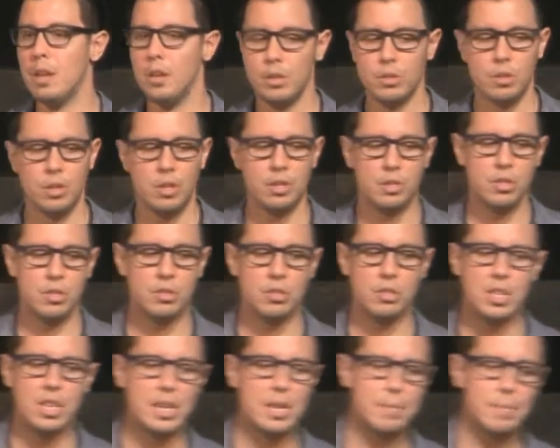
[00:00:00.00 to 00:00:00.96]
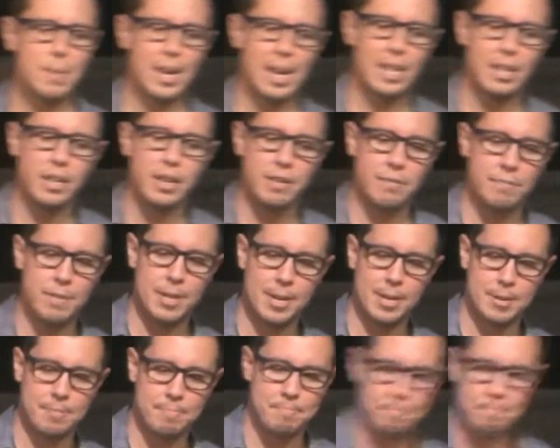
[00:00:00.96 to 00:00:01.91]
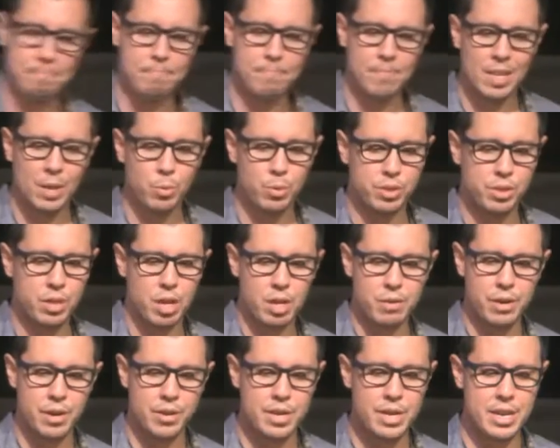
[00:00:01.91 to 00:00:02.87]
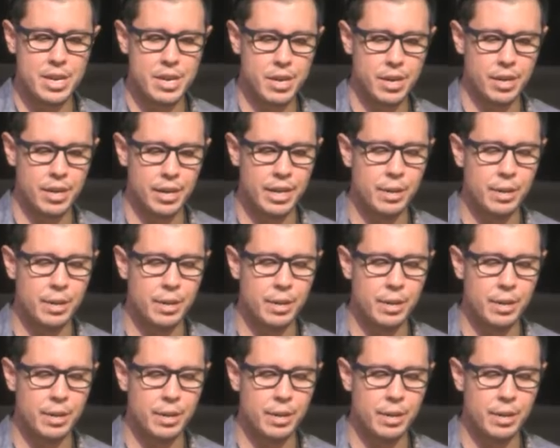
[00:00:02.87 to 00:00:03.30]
So there's this thing that I love that was done around here,